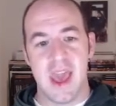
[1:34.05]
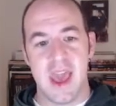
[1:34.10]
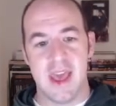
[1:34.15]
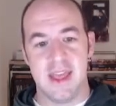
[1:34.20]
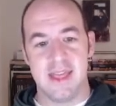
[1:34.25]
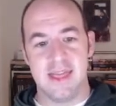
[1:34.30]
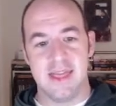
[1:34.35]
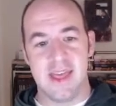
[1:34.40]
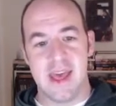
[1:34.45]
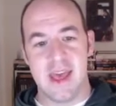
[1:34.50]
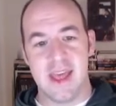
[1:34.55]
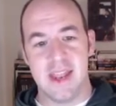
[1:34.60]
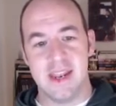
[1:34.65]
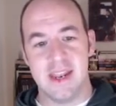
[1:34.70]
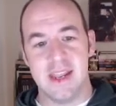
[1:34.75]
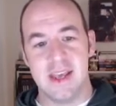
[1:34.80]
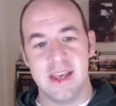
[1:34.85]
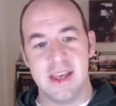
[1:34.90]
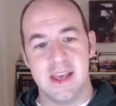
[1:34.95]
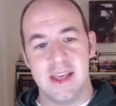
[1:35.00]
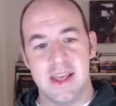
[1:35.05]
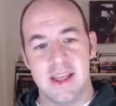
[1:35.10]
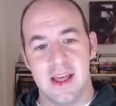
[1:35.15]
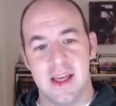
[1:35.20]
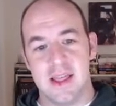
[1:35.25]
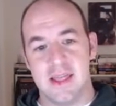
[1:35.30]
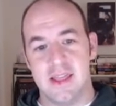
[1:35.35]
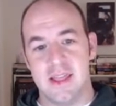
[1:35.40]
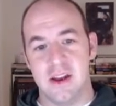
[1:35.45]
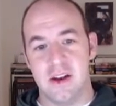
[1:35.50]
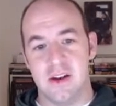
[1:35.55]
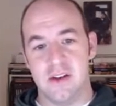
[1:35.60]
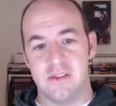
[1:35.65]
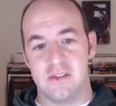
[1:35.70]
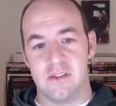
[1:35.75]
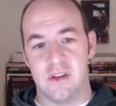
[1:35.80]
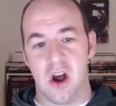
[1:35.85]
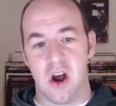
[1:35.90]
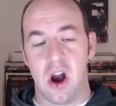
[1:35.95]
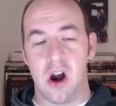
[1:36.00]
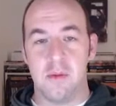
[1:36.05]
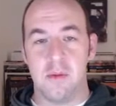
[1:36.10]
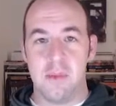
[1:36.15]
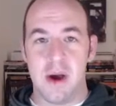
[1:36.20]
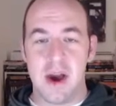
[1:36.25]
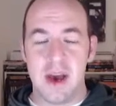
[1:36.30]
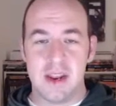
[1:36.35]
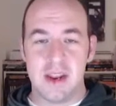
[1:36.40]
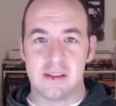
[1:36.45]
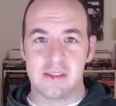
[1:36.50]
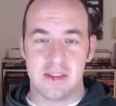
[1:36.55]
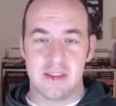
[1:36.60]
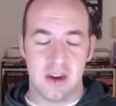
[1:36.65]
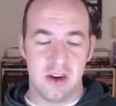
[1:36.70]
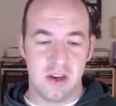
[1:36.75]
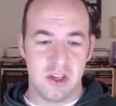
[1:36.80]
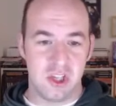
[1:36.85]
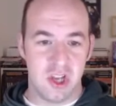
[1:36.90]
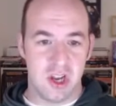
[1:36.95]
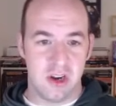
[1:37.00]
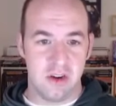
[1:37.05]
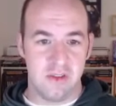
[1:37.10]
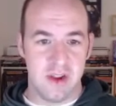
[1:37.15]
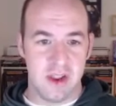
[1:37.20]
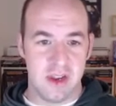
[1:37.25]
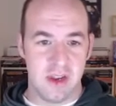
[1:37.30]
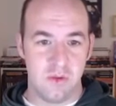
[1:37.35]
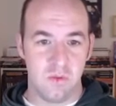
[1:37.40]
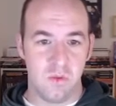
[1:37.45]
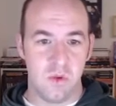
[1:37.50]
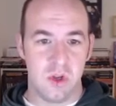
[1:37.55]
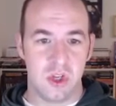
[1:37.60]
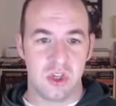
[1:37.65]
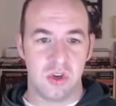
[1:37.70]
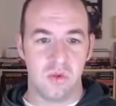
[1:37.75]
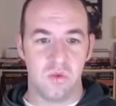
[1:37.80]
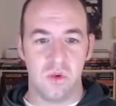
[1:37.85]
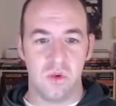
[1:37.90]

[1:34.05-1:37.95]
And then there's harmonics that are generated, which